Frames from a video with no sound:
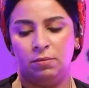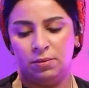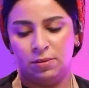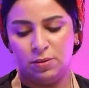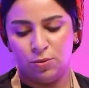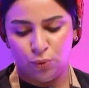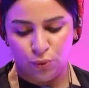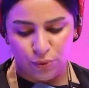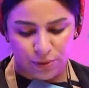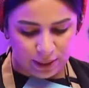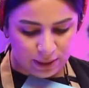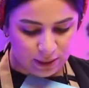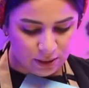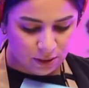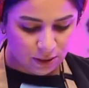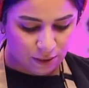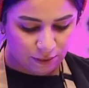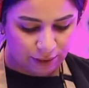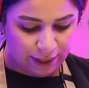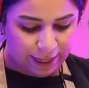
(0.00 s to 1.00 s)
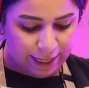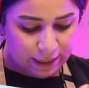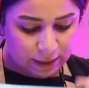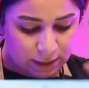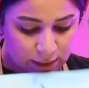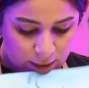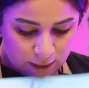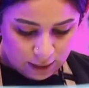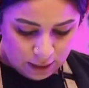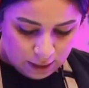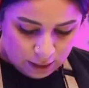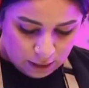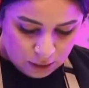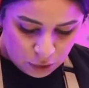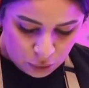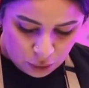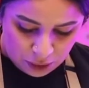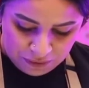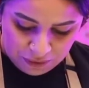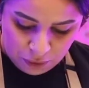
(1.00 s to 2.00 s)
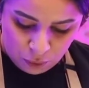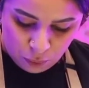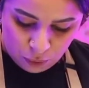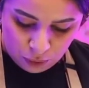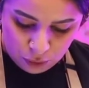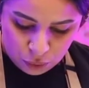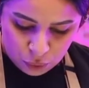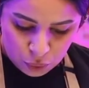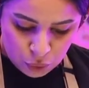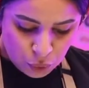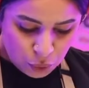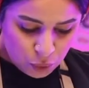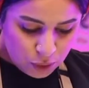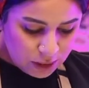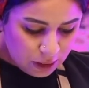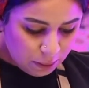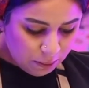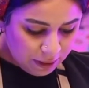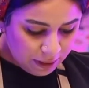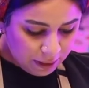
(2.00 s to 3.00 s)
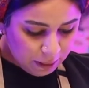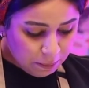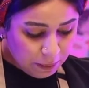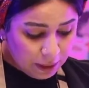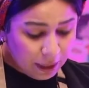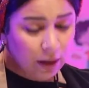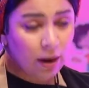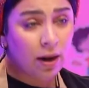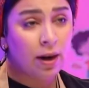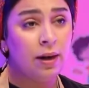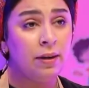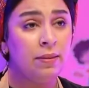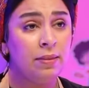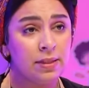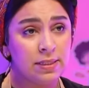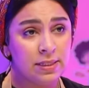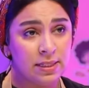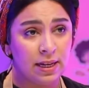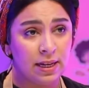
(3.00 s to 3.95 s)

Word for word: is already done, right? So if you want to show something behind this